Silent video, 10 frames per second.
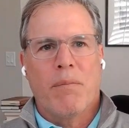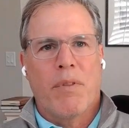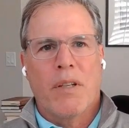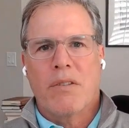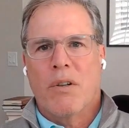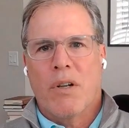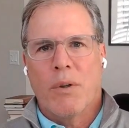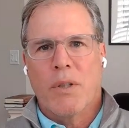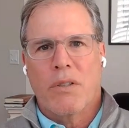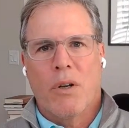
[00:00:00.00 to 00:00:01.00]
Things don't
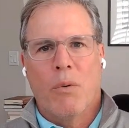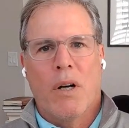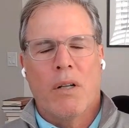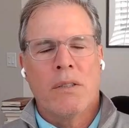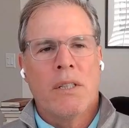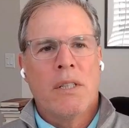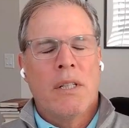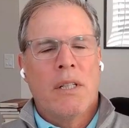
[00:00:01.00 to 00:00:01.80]
always go well,